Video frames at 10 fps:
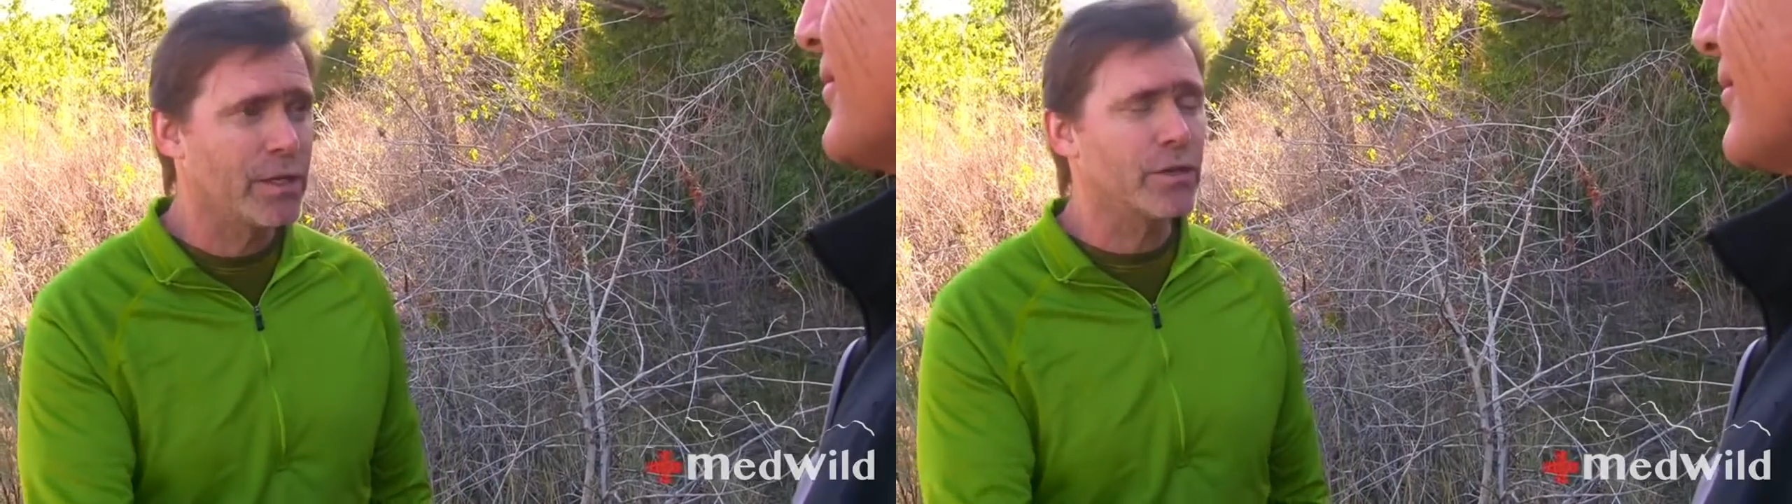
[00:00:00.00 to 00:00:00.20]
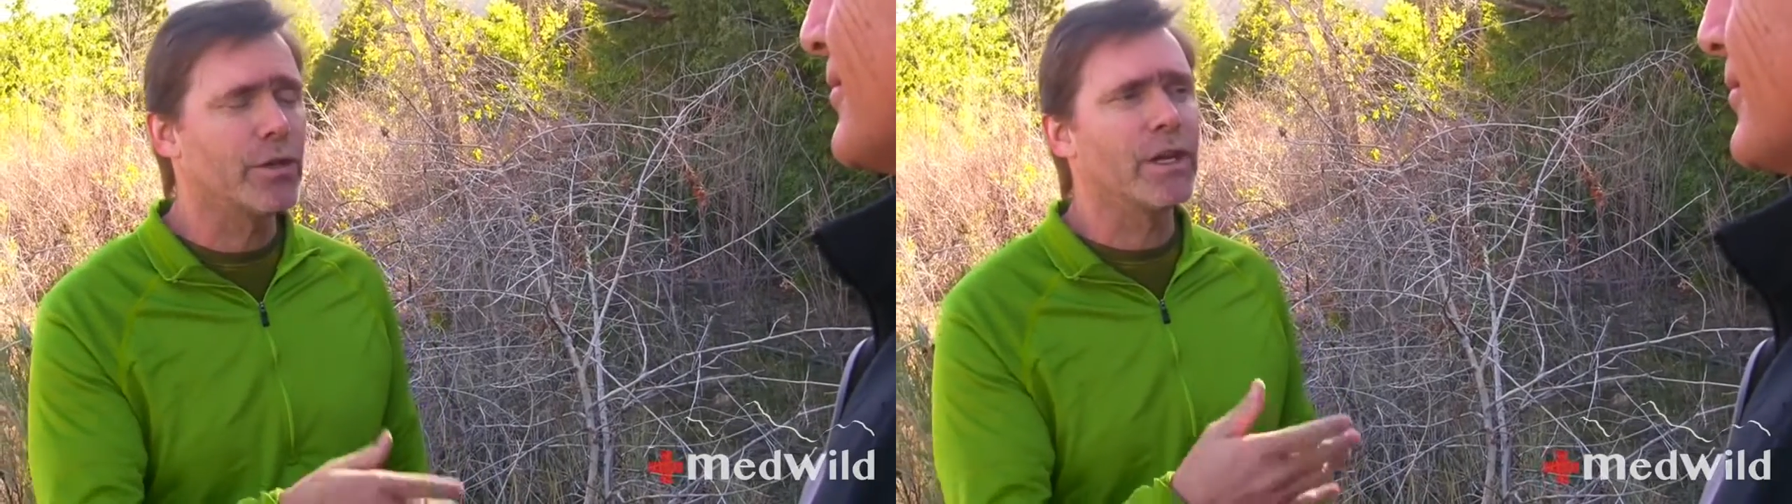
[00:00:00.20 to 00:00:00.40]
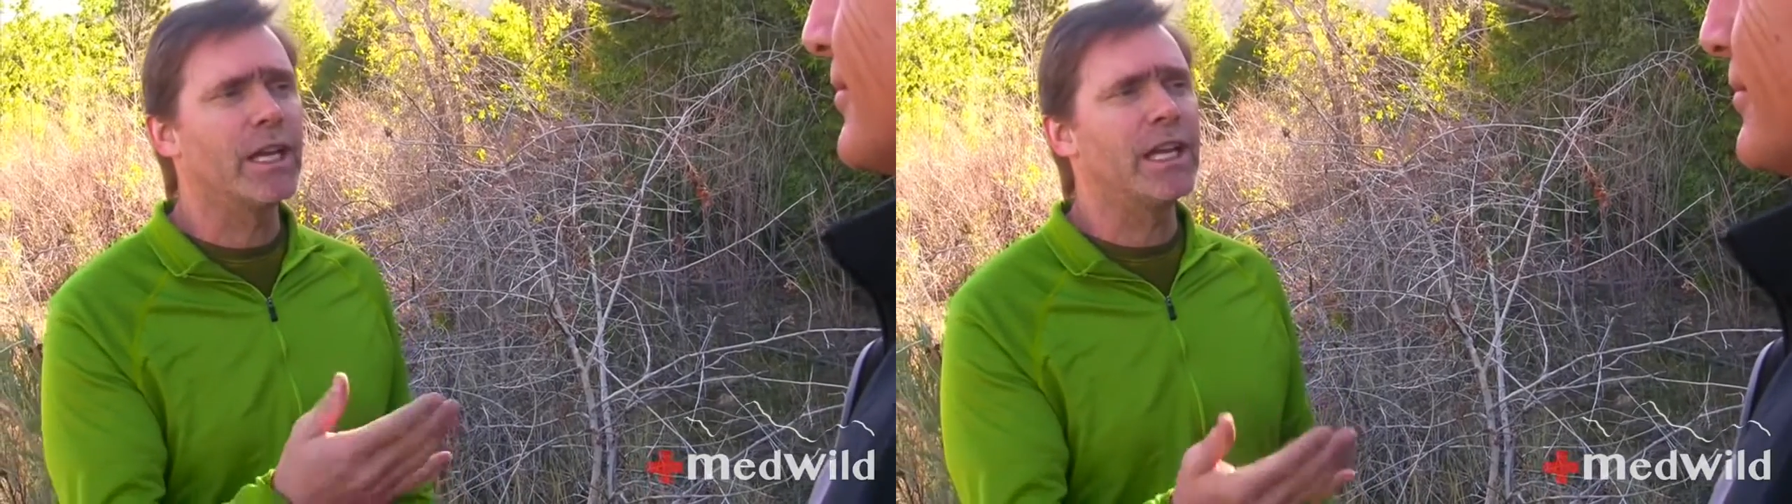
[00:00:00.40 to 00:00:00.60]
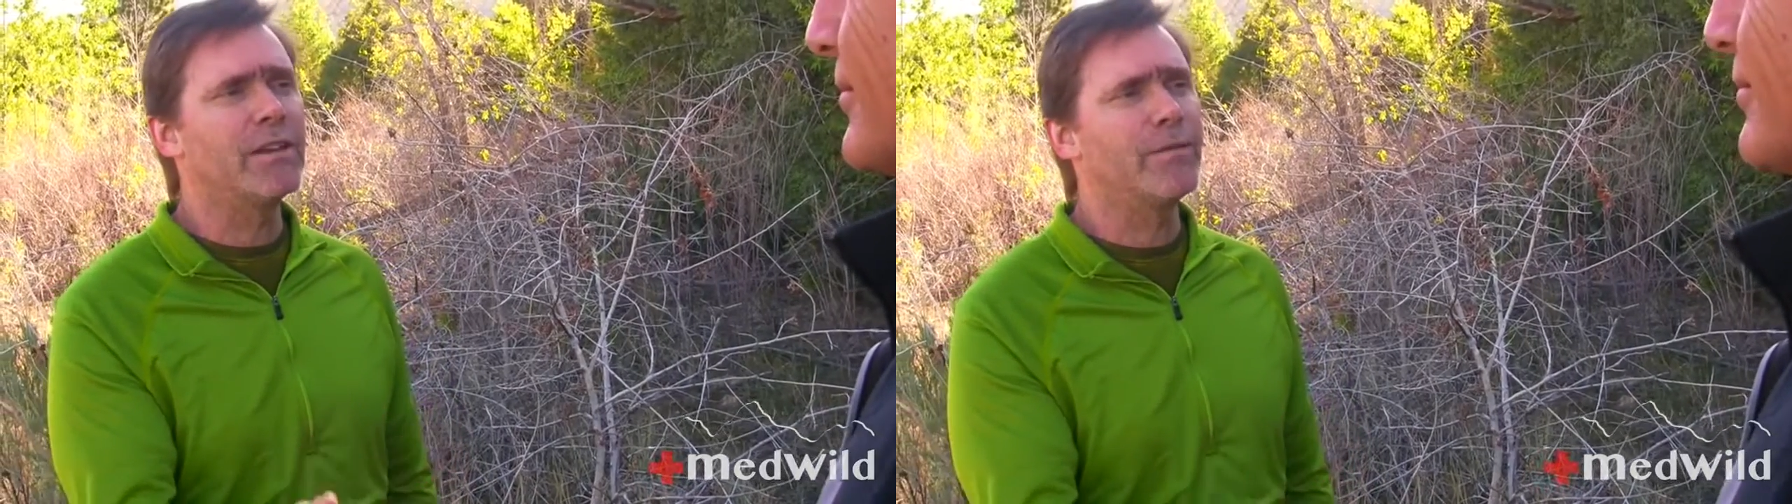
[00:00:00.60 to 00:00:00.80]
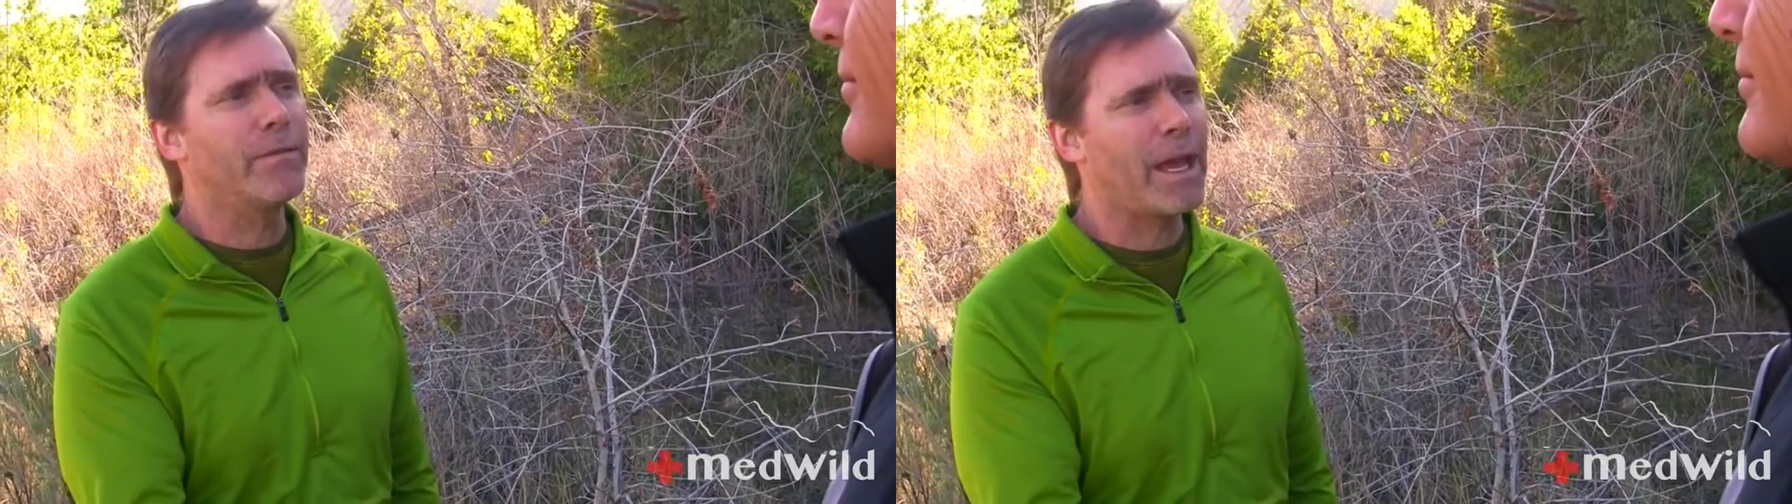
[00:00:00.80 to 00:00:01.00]
So you're going to
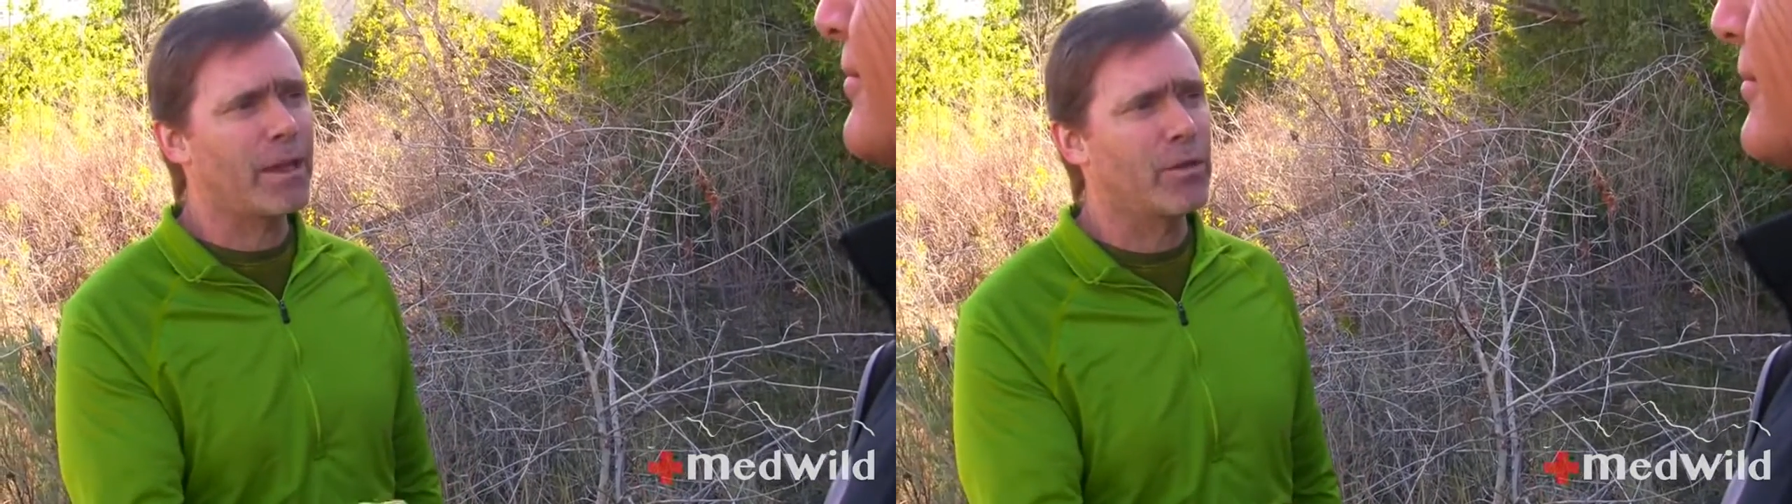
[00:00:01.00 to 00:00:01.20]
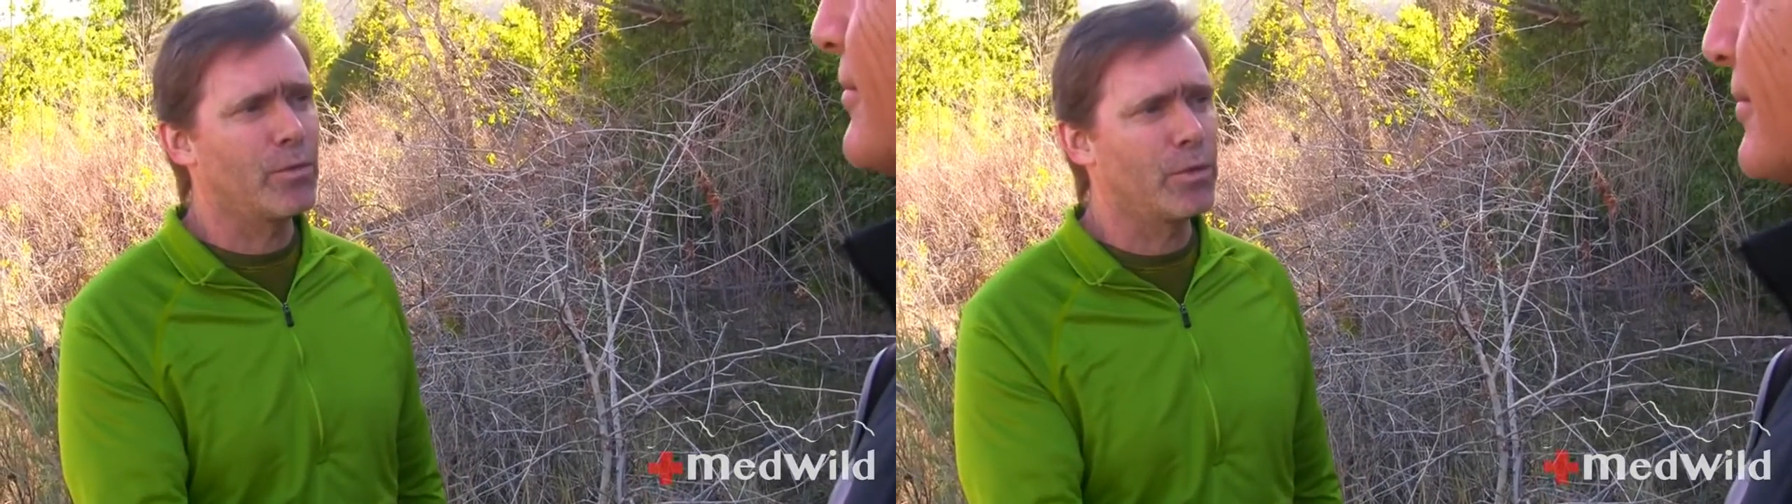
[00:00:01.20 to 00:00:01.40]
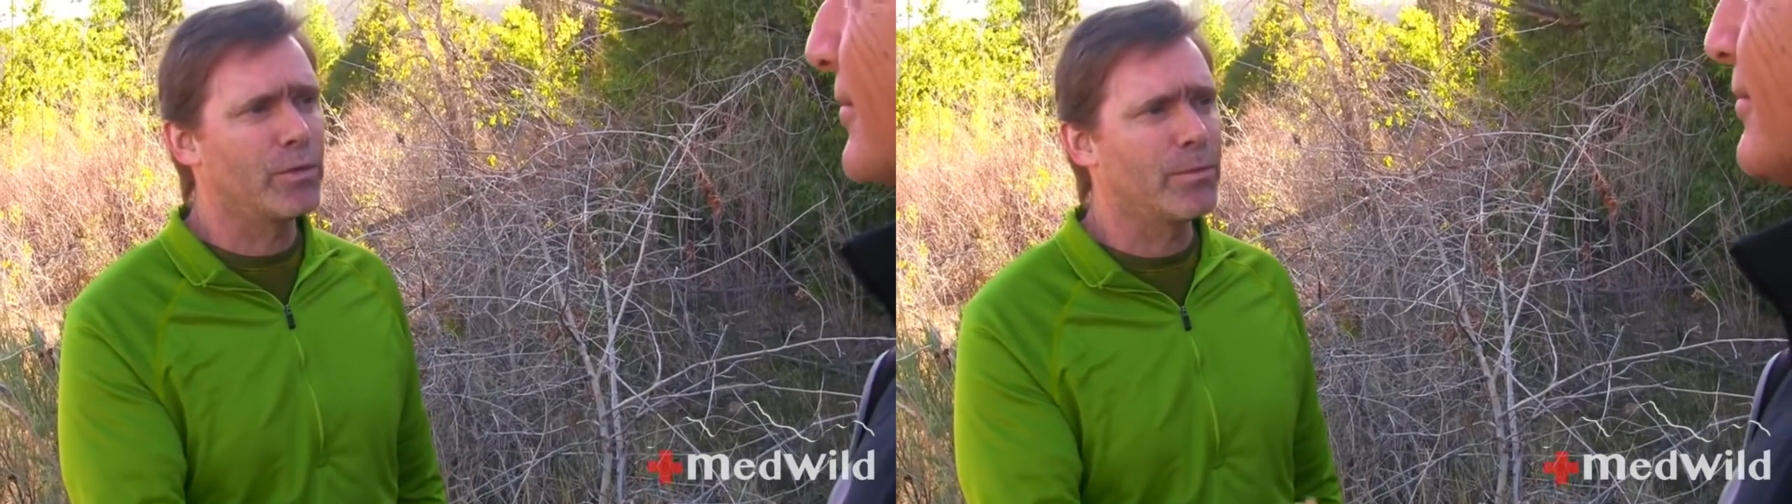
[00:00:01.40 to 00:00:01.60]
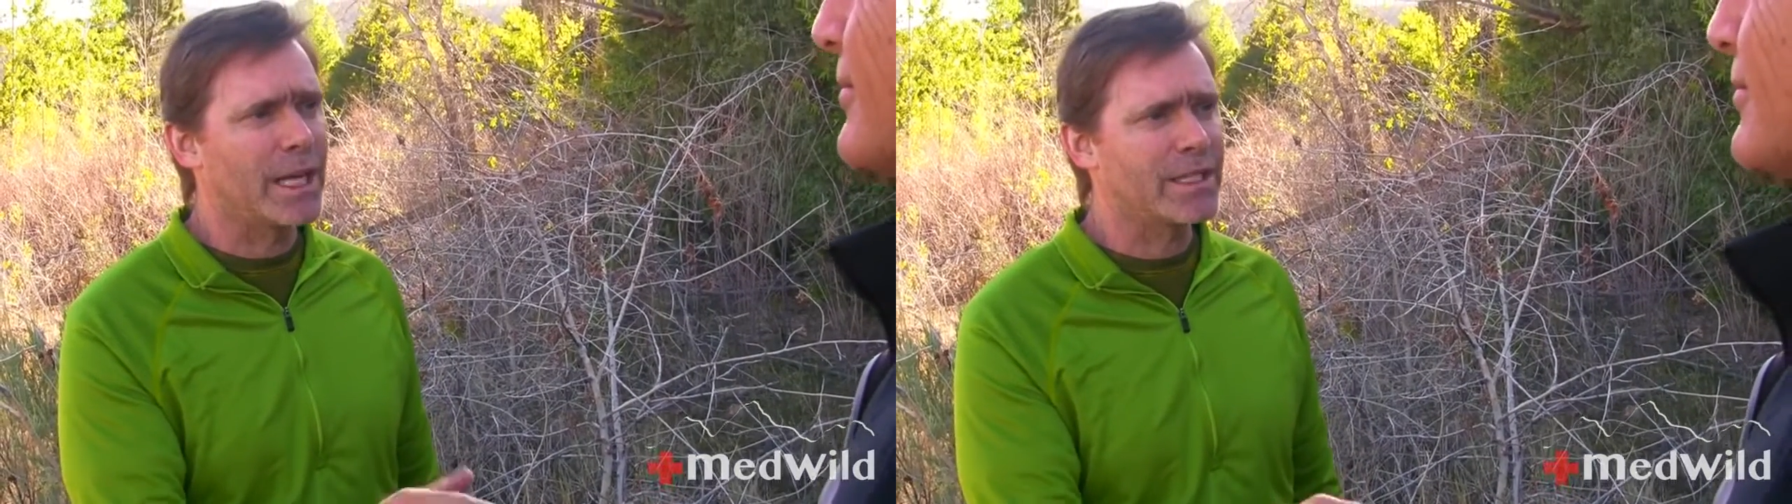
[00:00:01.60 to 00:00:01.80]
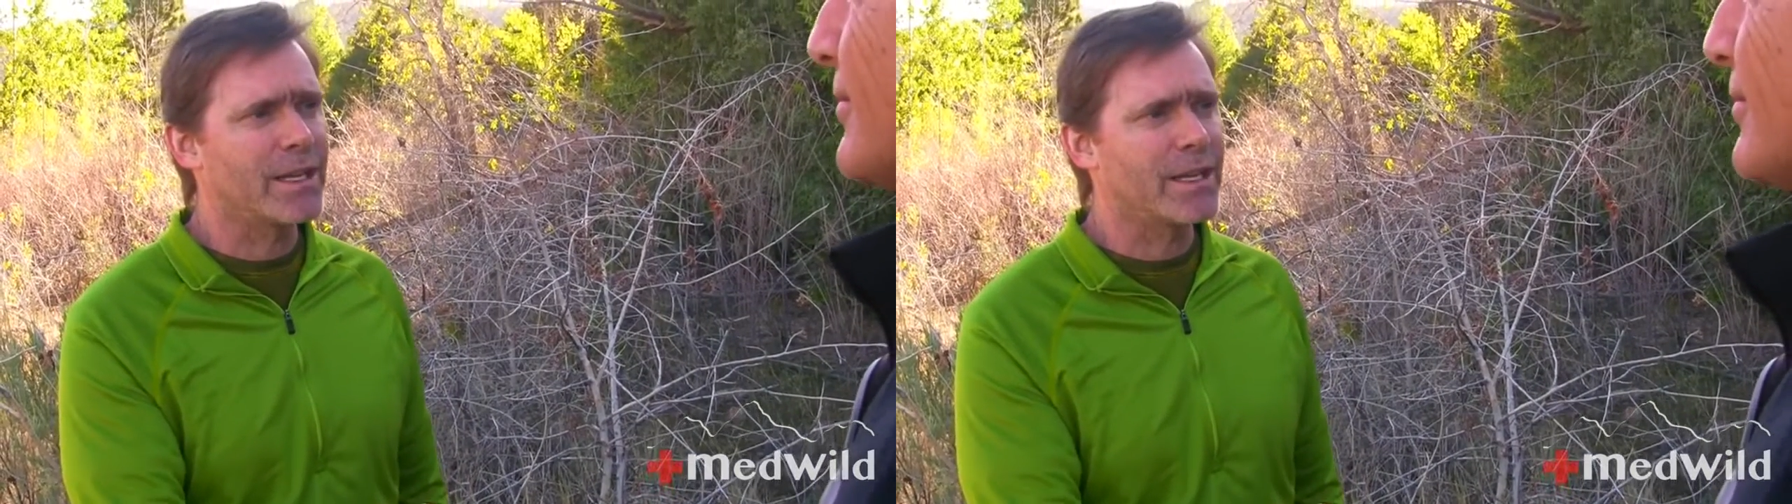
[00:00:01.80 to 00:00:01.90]
infect the wound by